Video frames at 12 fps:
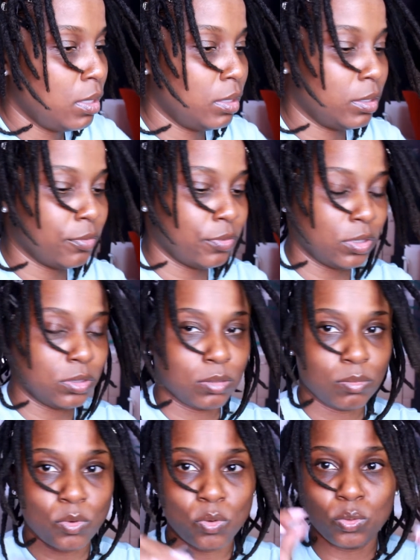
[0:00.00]
And I found
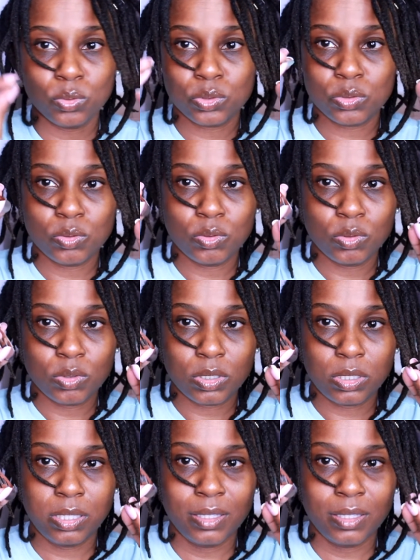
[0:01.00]
some old school